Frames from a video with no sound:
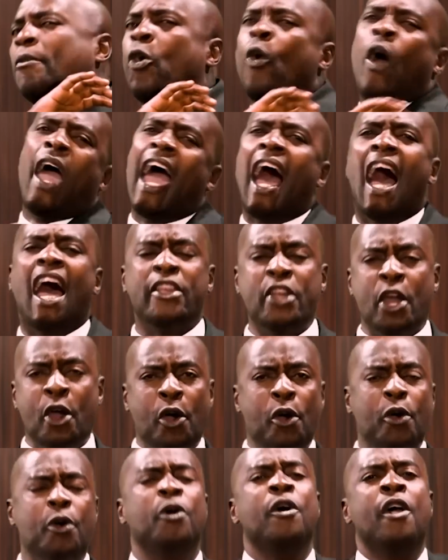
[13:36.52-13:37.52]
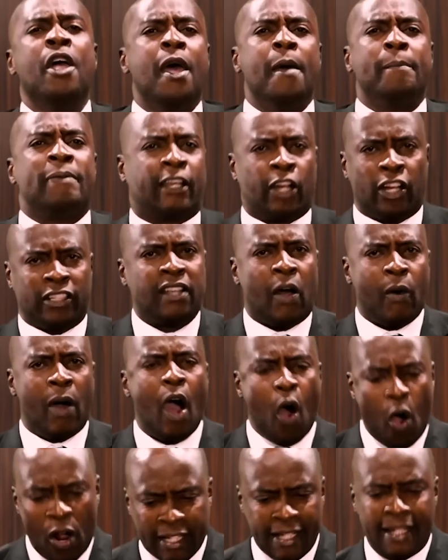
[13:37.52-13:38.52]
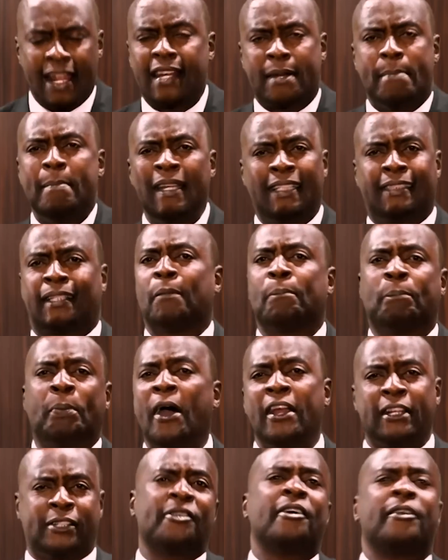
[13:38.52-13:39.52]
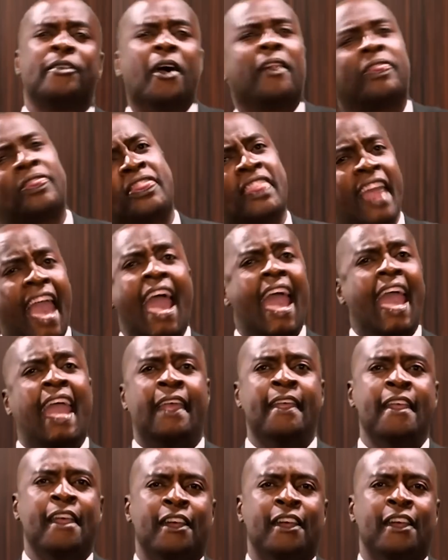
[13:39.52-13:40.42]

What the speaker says: where are you? Because our ordinary meeting point, you're not there.